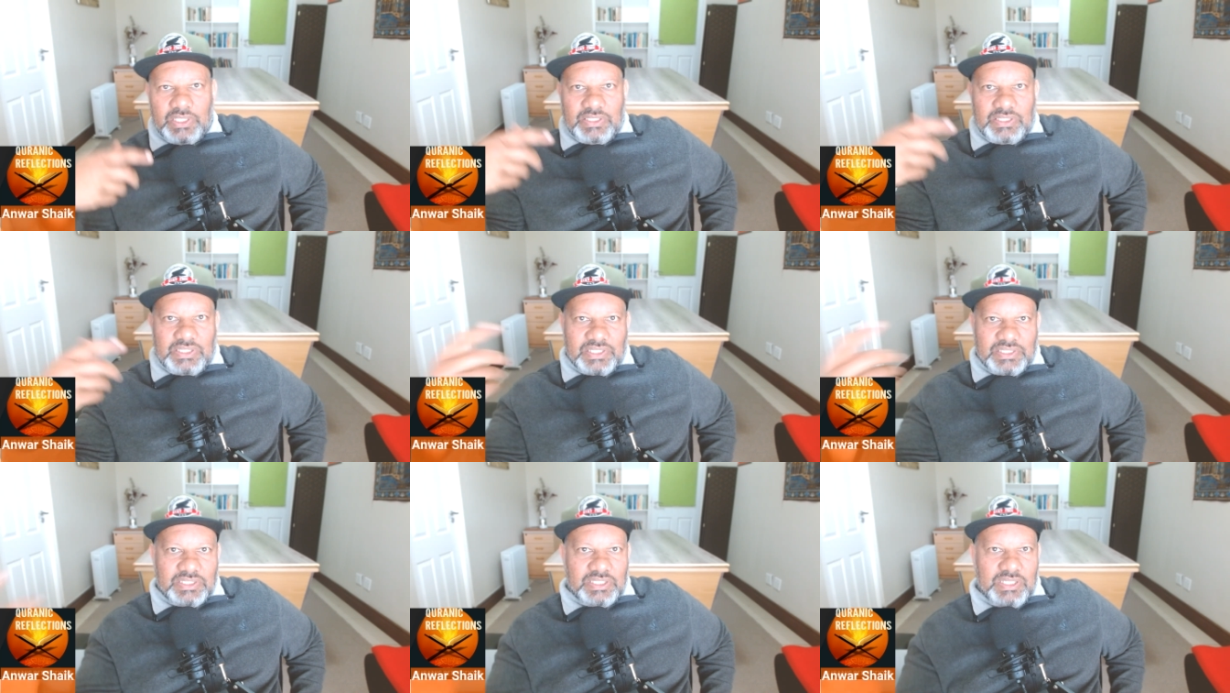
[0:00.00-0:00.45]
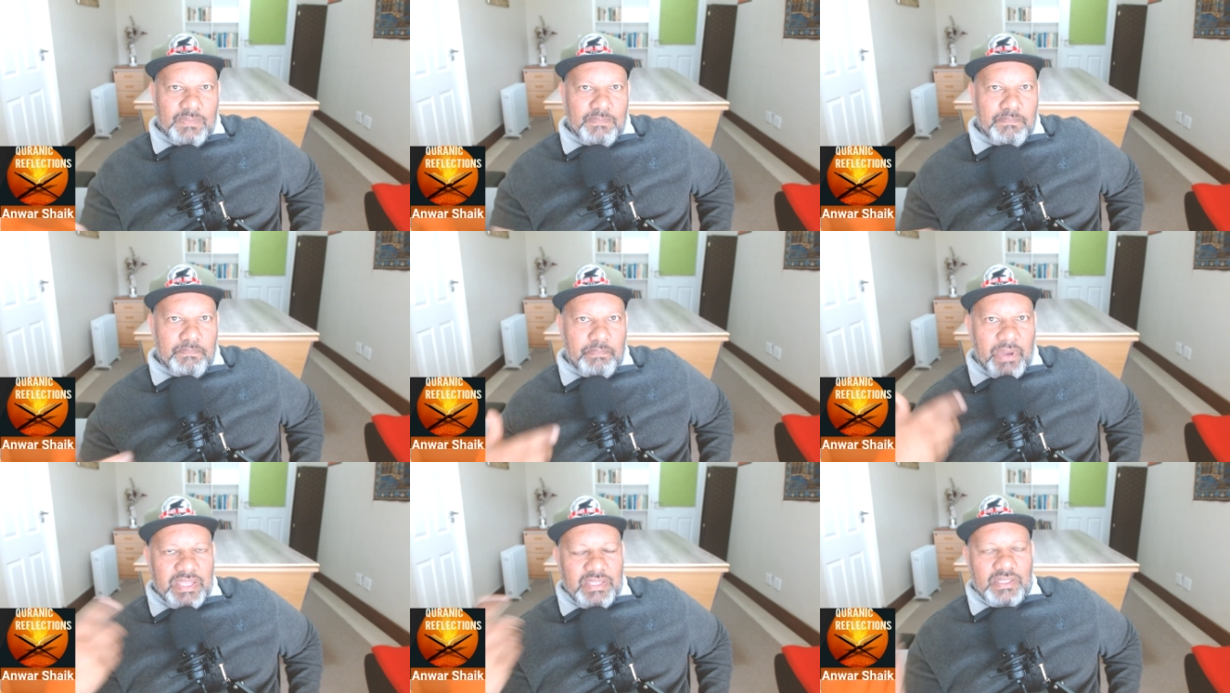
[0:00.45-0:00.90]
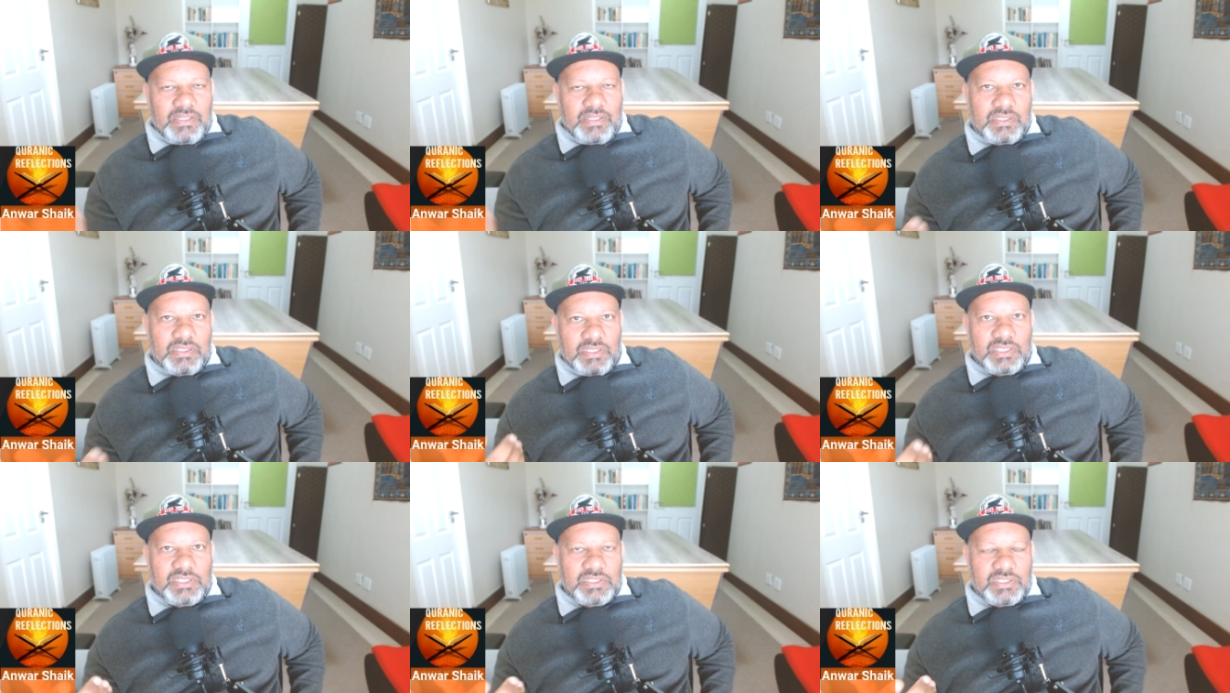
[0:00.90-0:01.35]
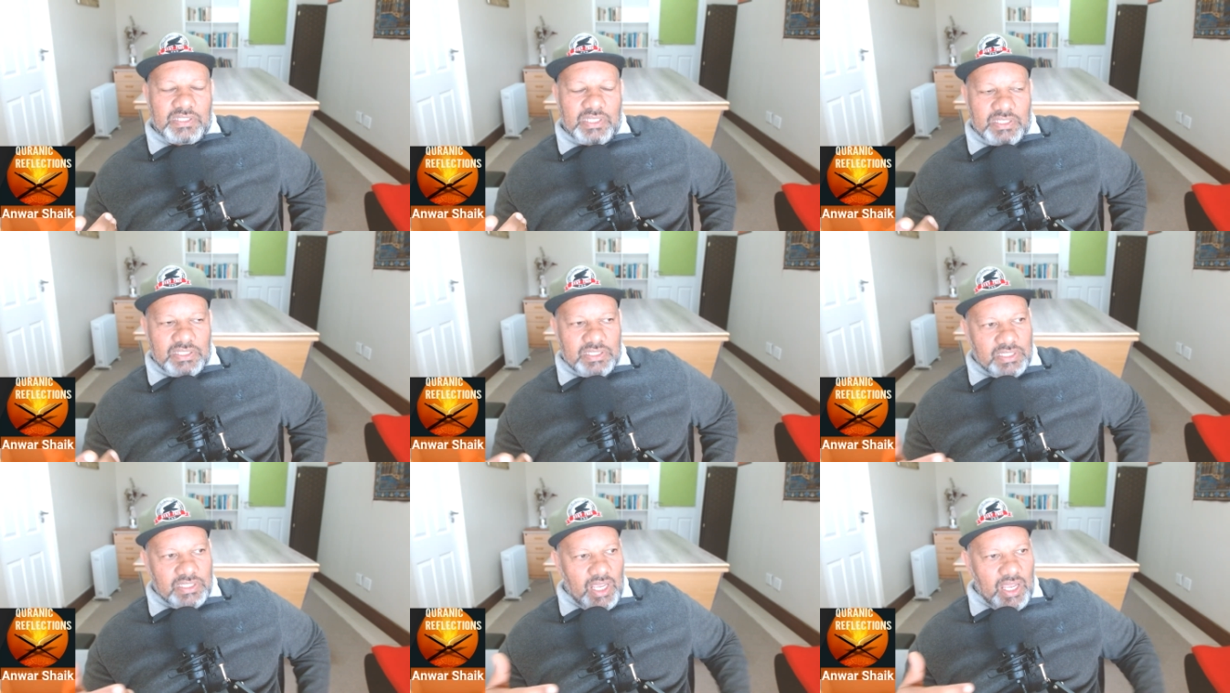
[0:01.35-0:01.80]
this debate, this
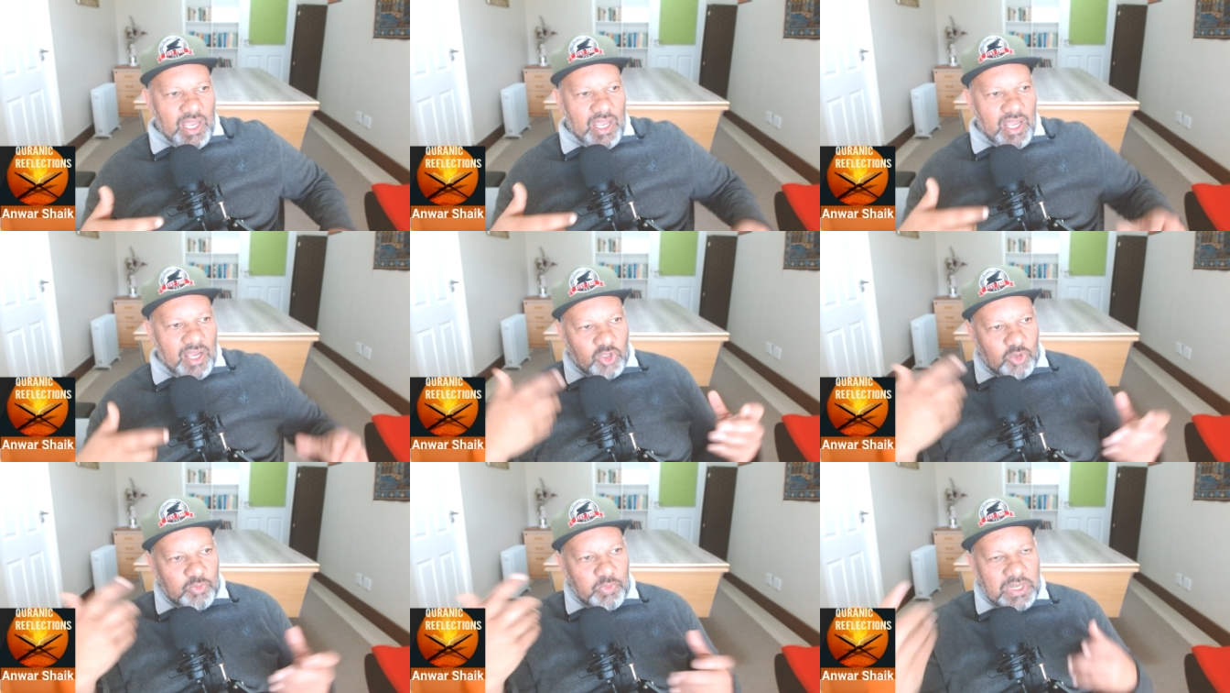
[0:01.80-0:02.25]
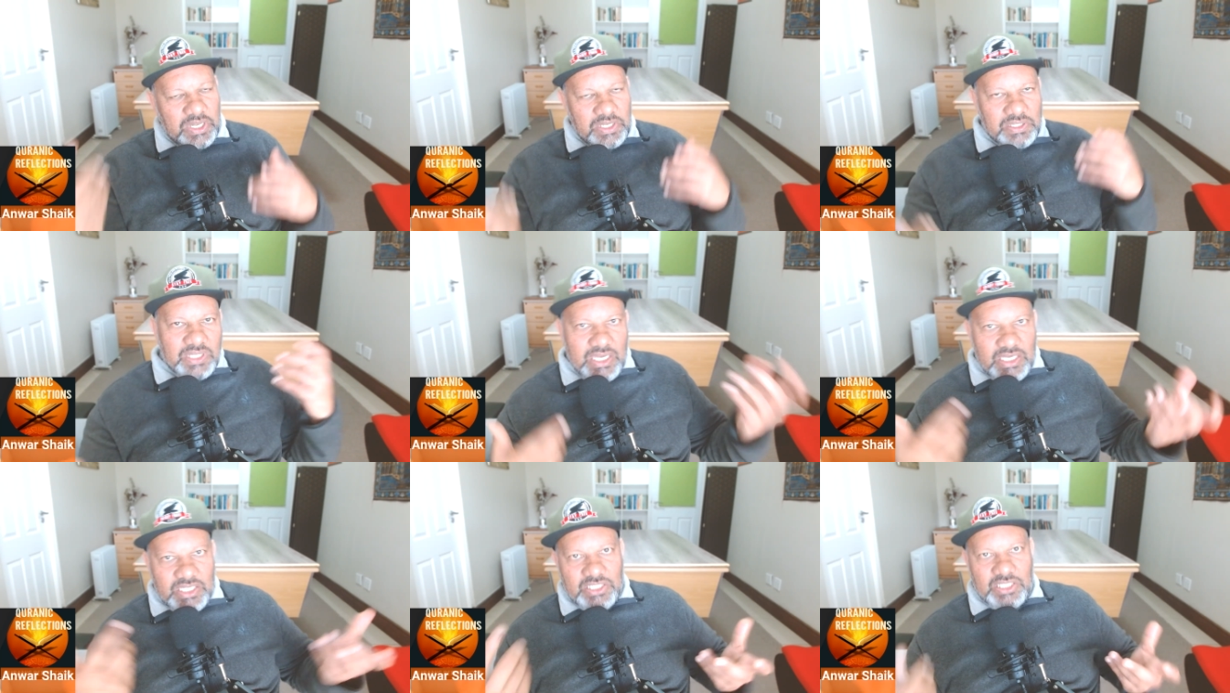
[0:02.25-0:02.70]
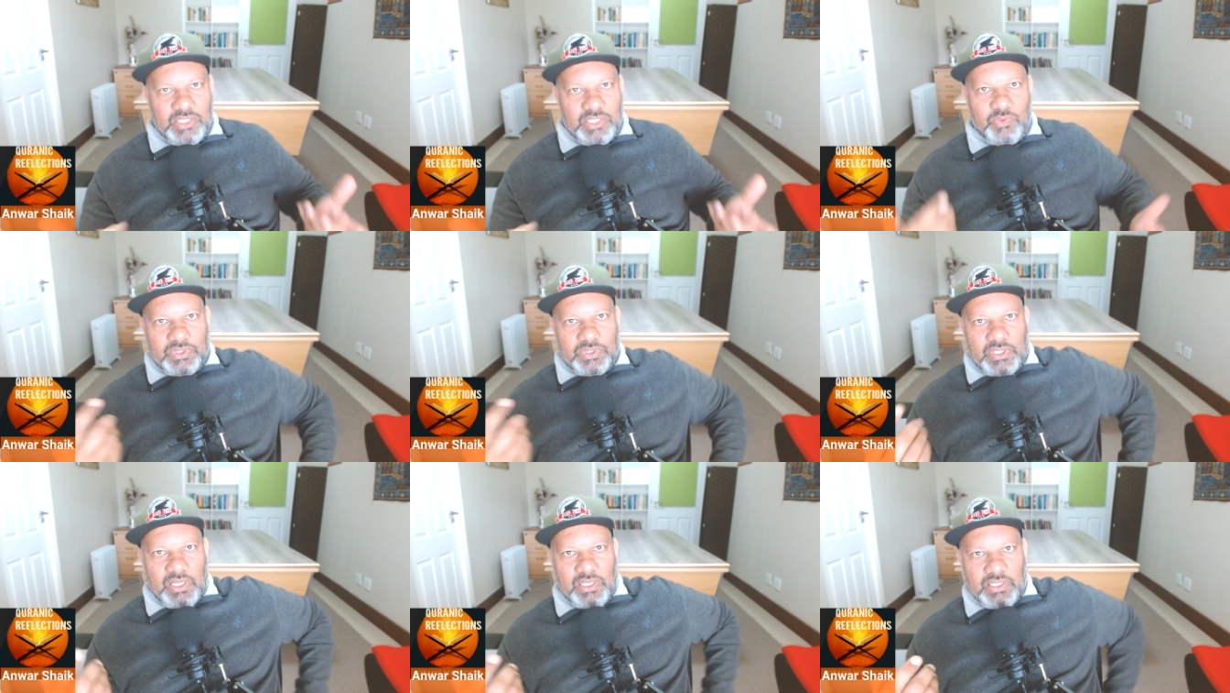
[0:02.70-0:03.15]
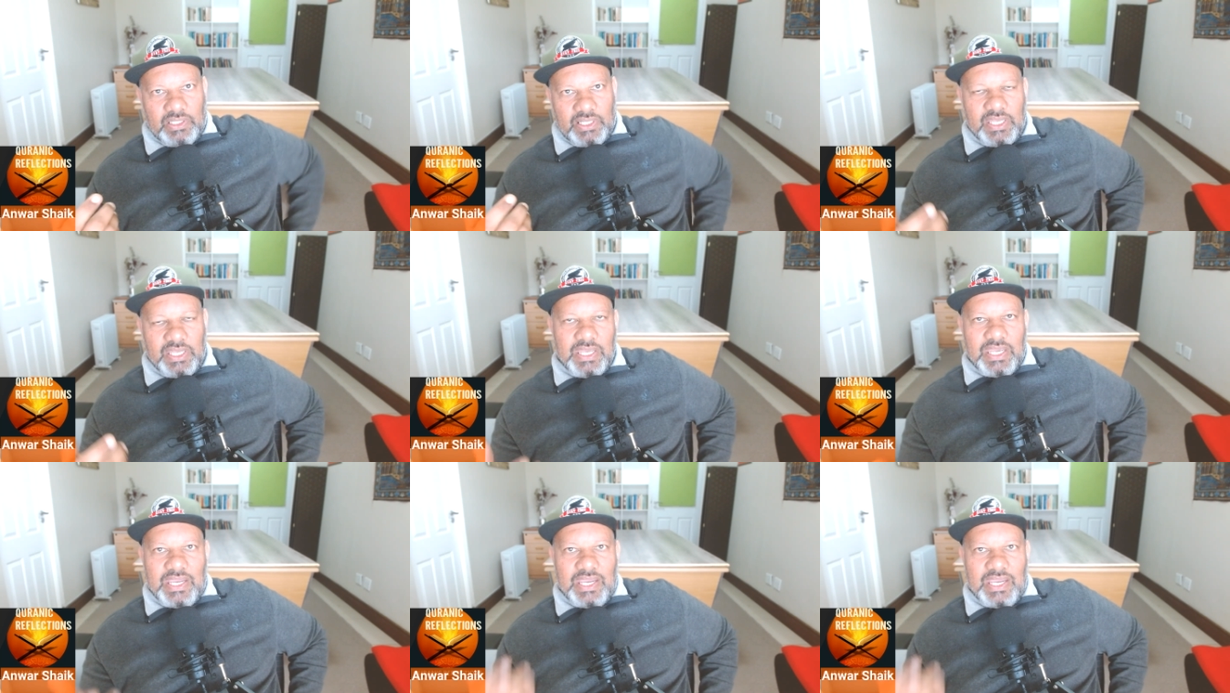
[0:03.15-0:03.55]
this argumentation with Allah.